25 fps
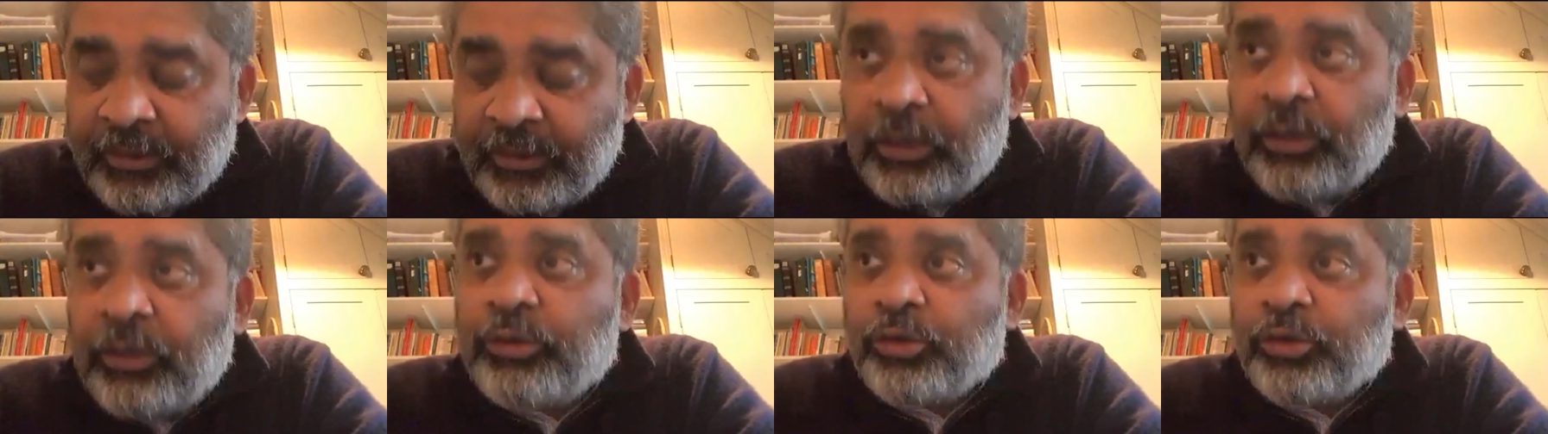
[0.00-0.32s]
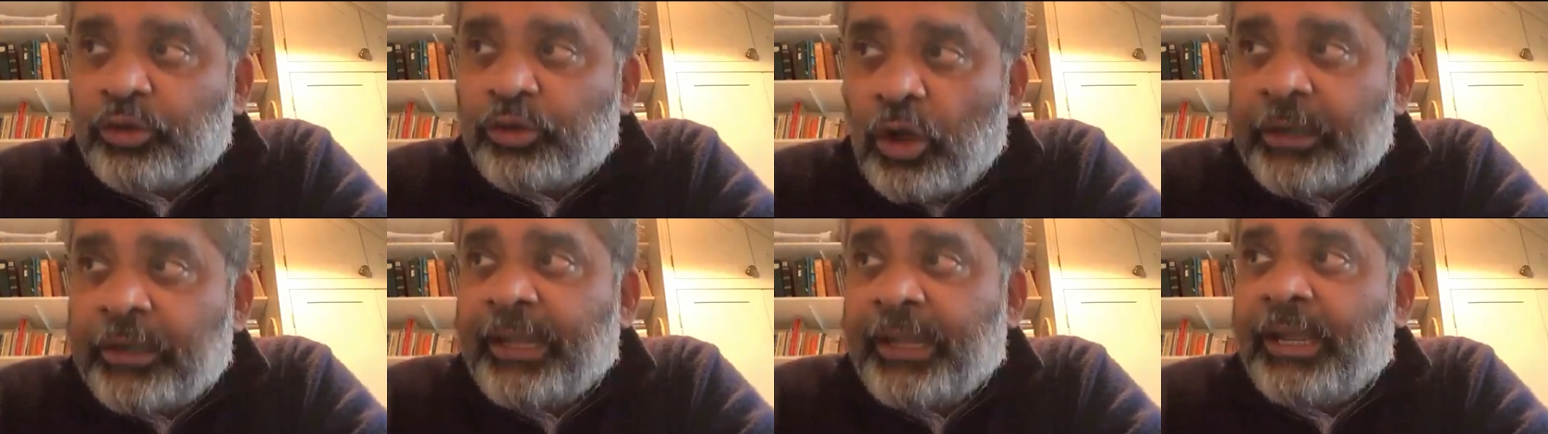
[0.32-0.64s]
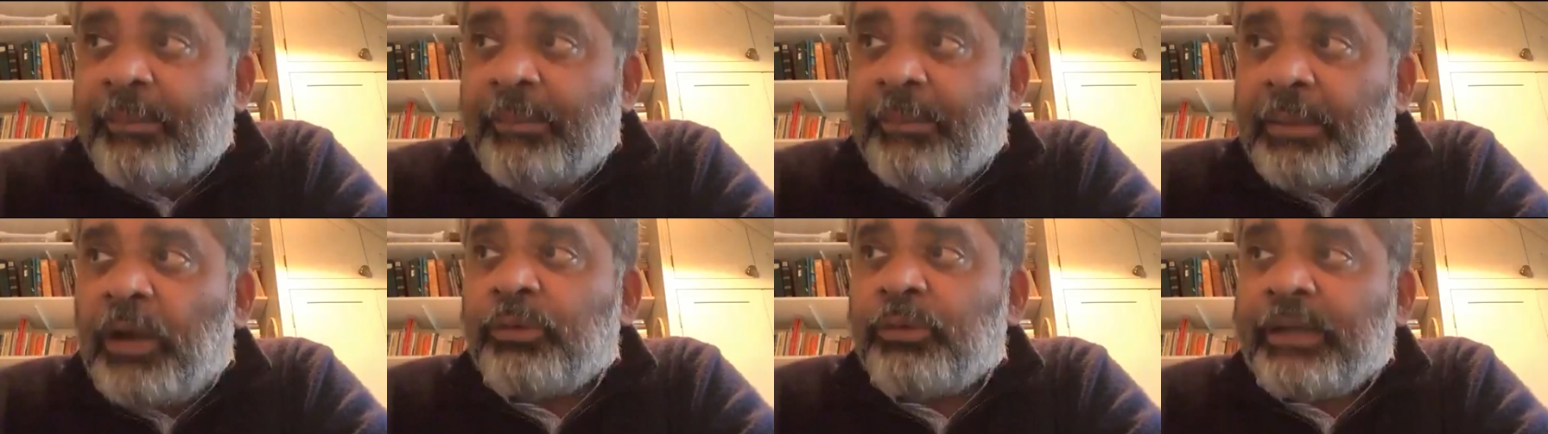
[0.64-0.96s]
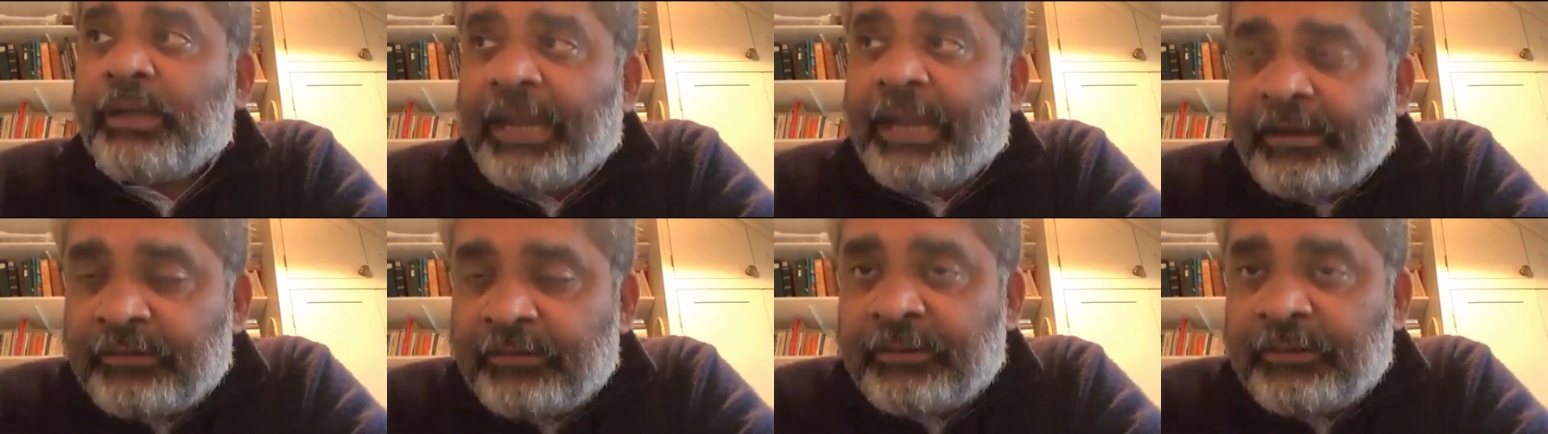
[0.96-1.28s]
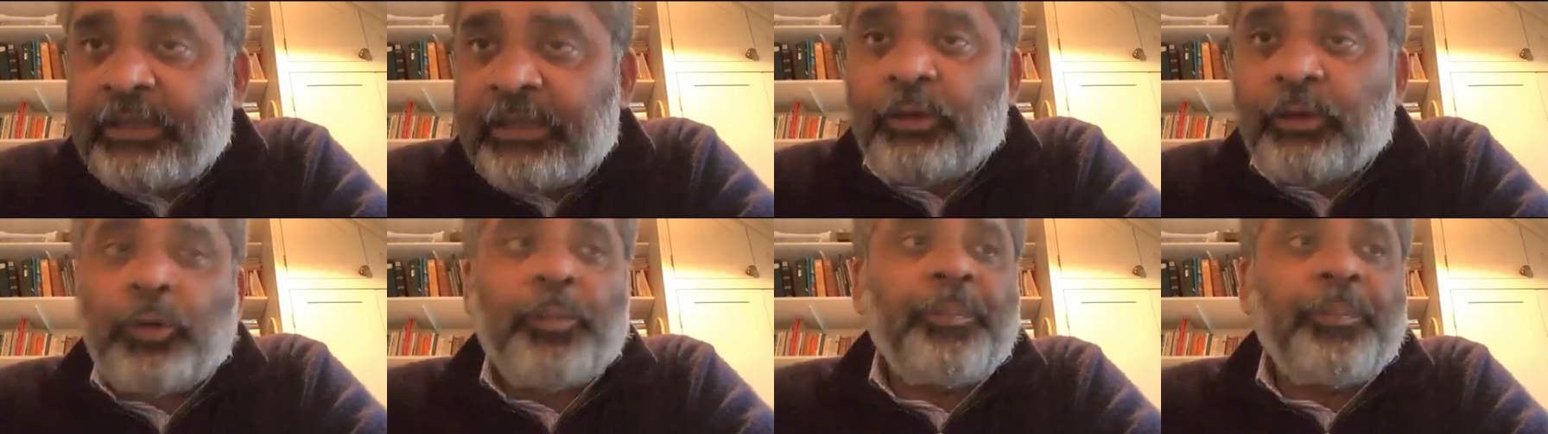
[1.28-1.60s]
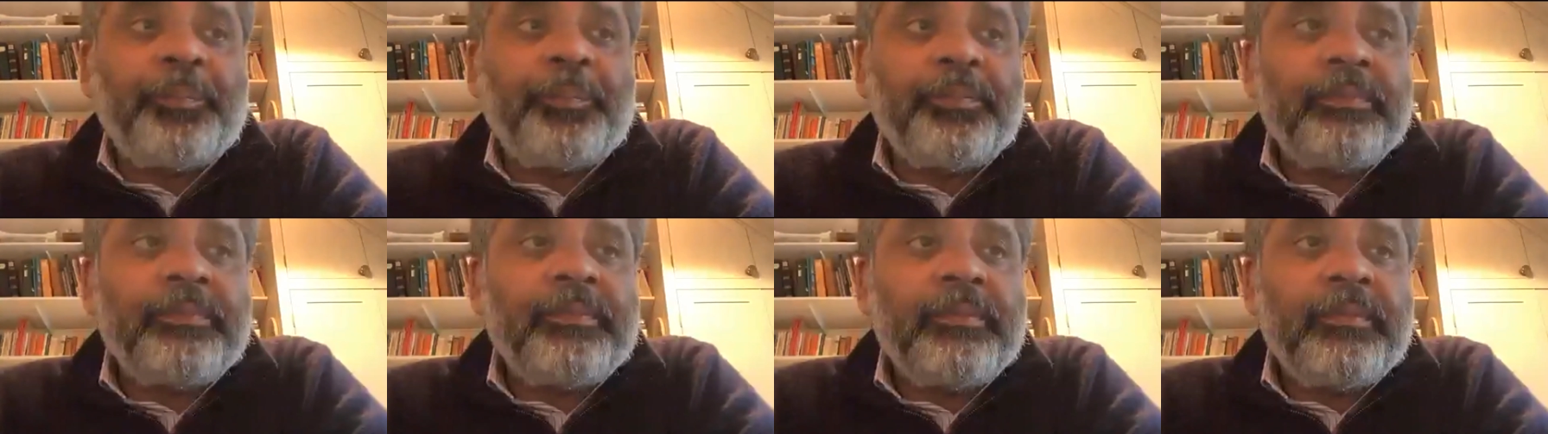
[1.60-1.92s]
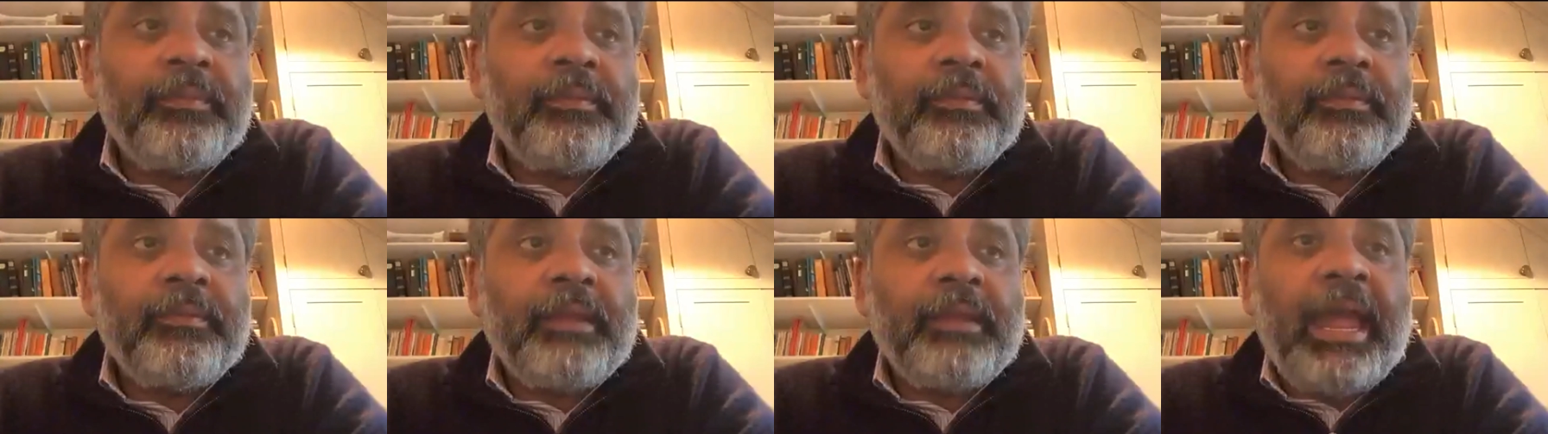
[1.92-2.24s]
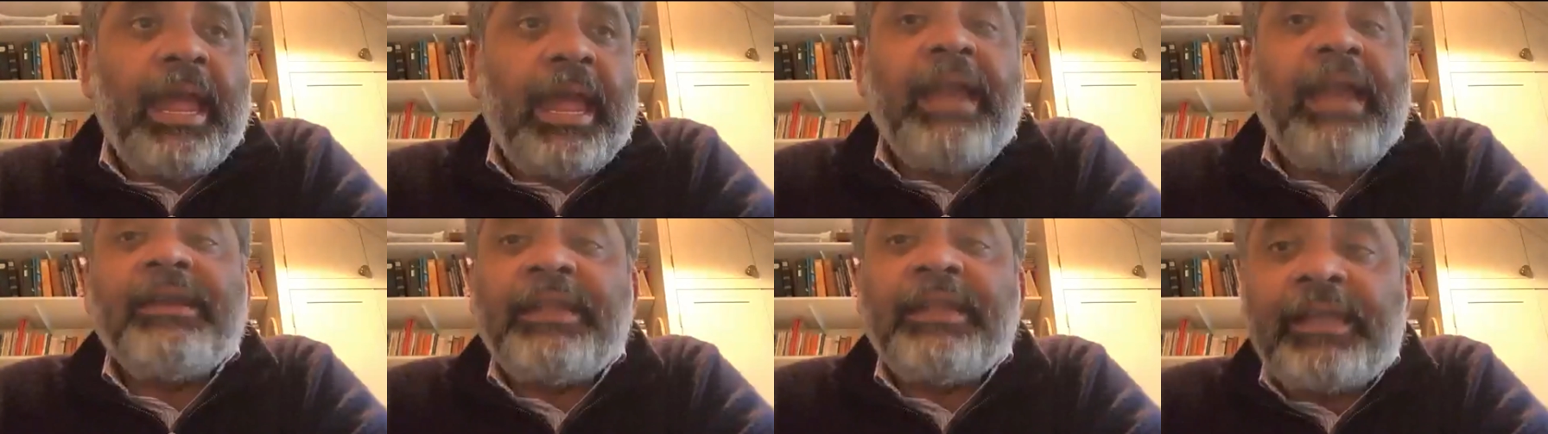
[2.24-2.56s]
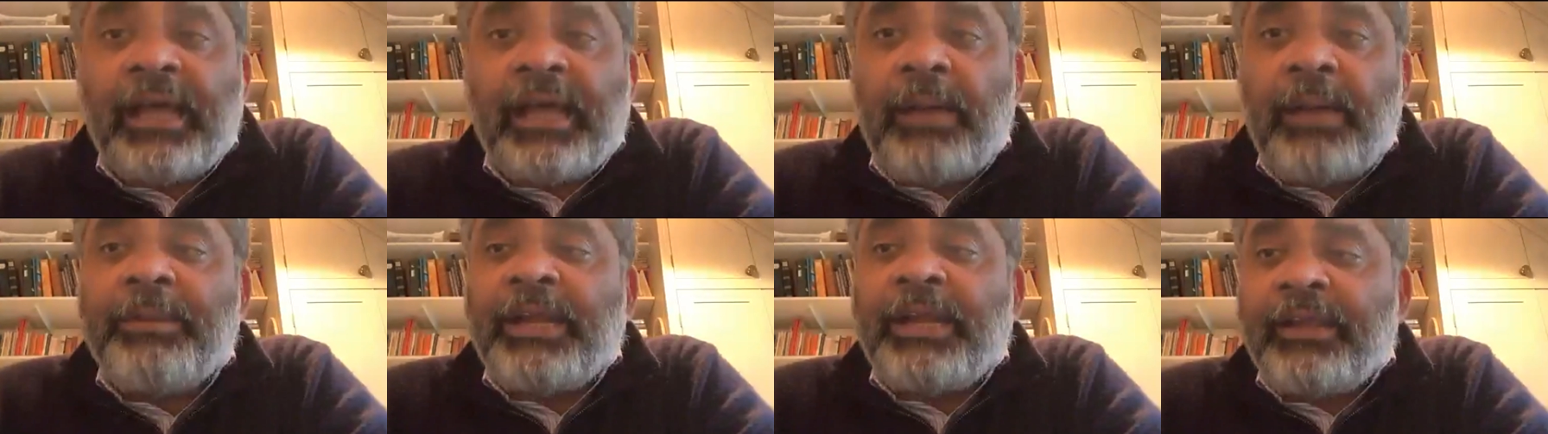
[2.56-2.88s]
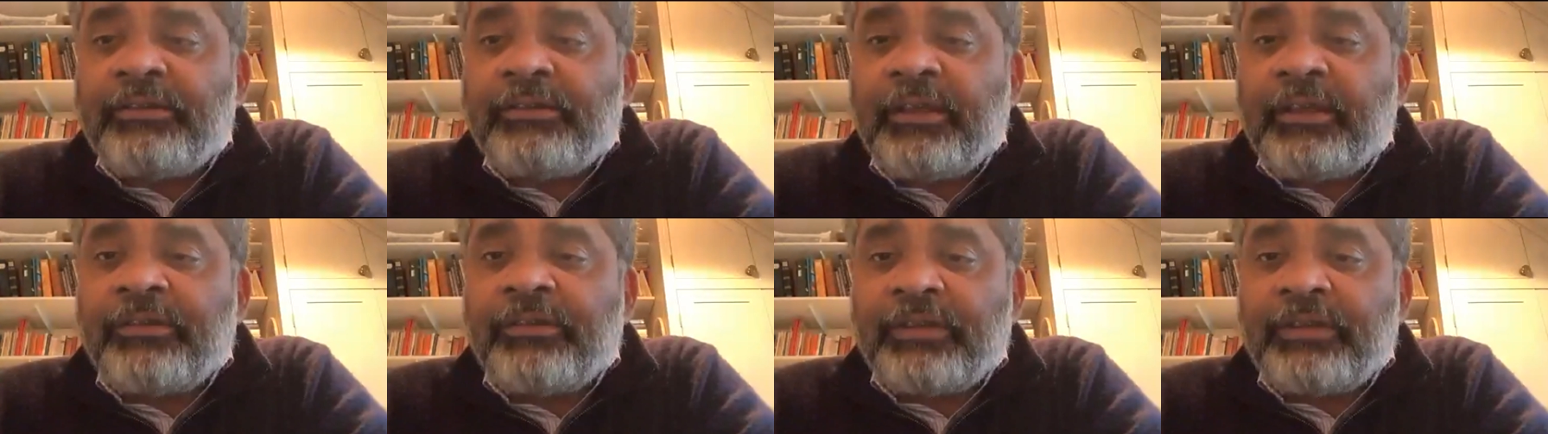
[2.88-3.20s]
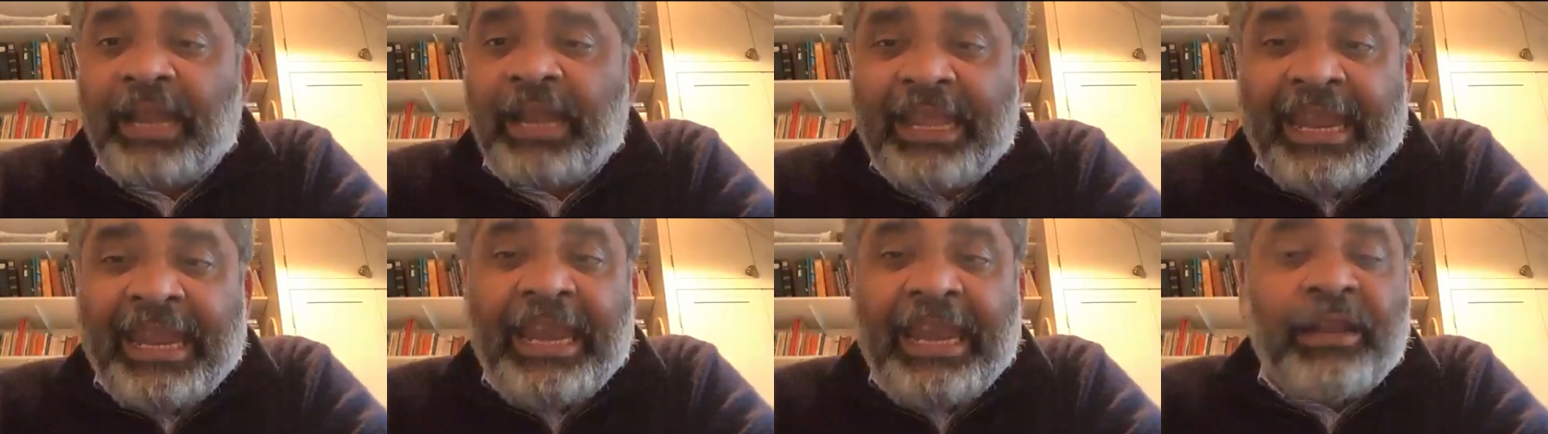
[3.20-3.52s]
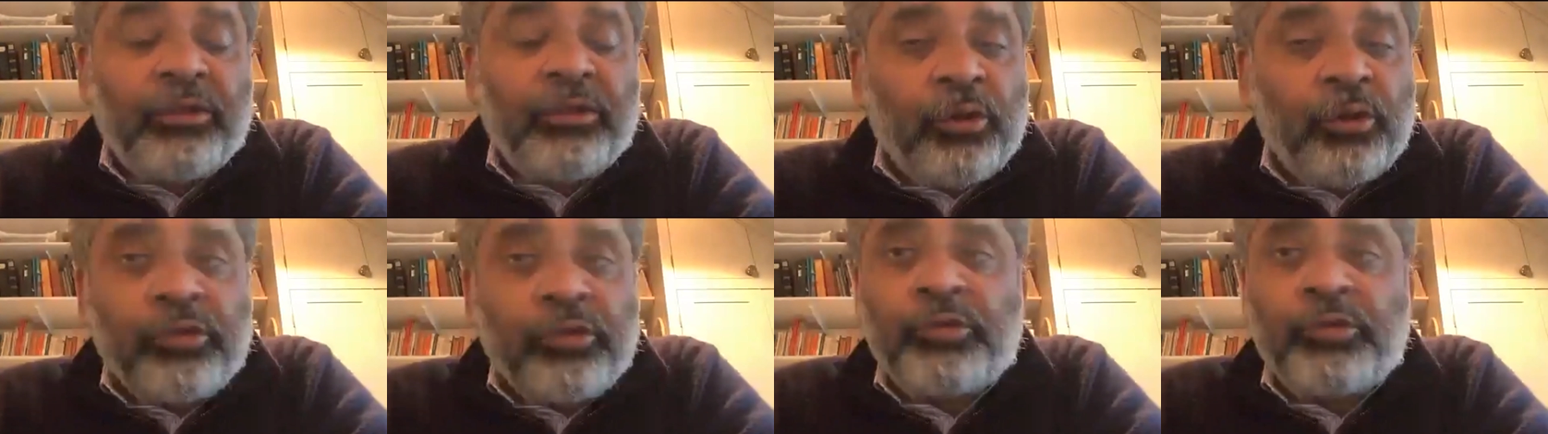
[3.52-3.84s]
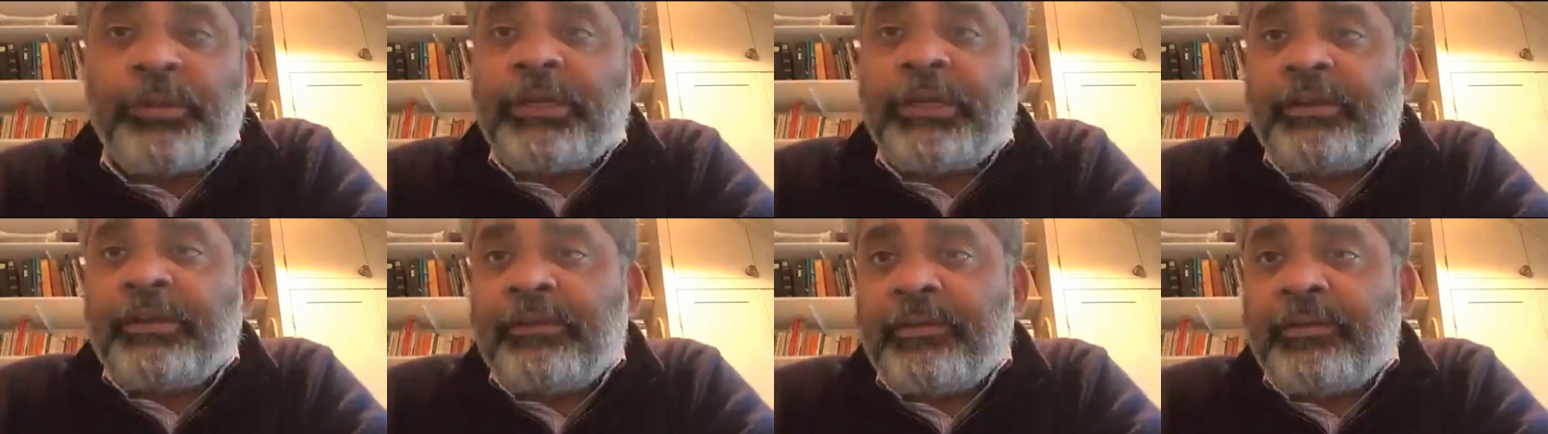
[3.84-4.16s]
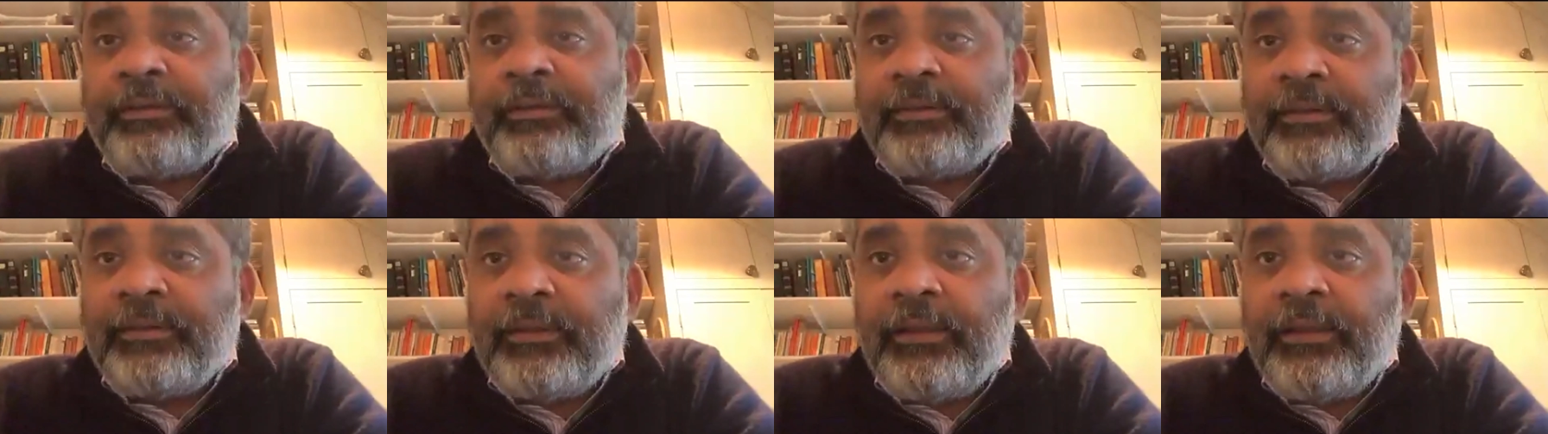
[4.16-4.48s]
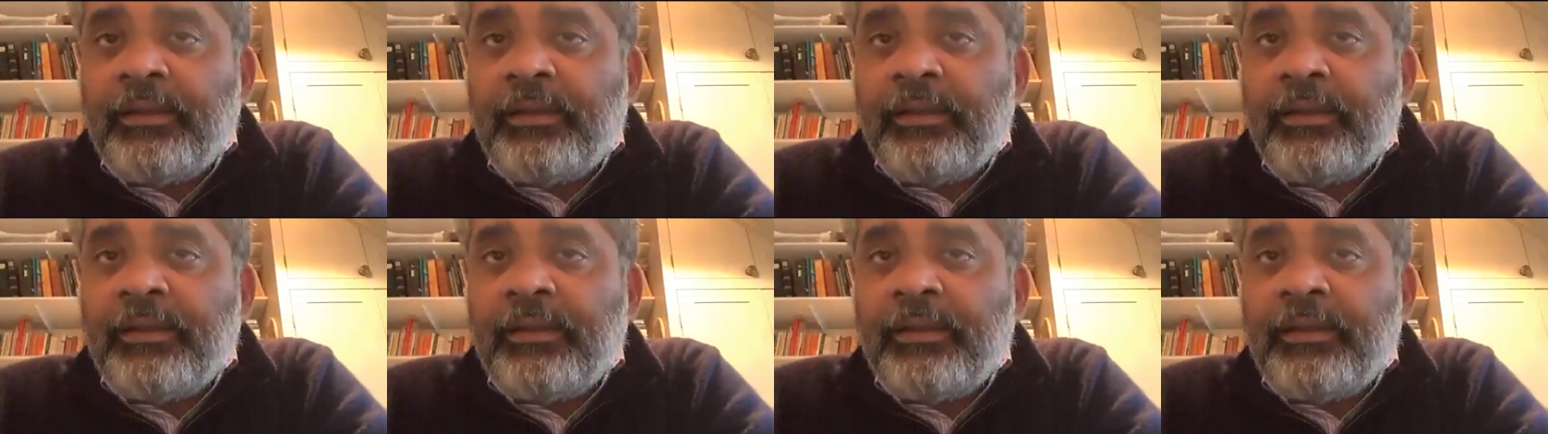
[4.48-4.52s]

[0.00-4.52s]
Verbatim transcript: to talking about net zero and decarbonization. I hate those words.